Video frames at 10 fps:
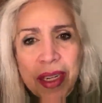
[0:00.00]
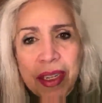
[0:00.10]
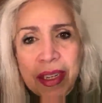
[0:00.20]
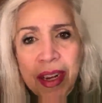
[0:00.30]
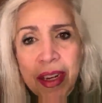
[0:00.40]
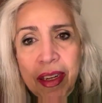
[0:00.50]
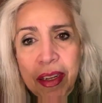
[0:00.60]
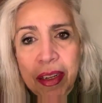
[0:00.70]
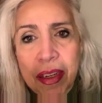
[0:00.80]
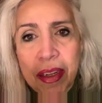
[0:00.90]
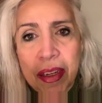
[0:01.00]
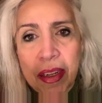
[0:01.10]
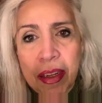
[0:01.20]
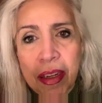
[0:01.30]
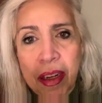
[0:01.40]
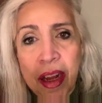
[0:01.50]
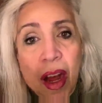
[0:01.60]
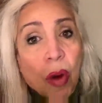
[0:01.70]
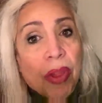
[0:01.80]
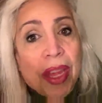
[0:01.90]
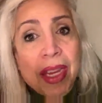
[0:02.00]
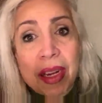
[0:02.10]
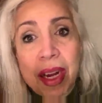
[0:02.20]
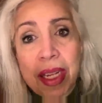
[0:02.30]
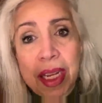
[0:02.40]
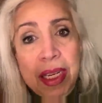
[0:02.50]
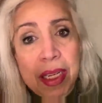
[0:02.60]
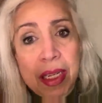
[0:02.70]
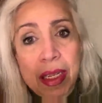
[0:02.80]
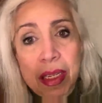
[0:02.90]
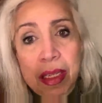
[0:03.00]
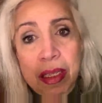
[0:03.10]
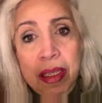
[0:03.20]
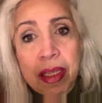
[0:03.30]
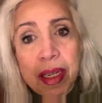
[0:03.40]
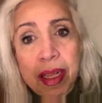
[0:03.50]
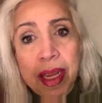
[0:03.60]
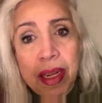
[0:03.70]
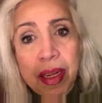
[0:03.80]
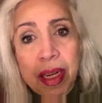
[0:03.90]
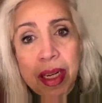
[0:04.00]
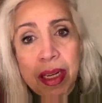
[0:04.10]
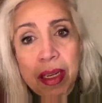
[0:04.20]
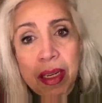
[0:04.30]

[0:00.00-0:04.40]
It's not. Oh, thank God they didn't. Yeah, thank God.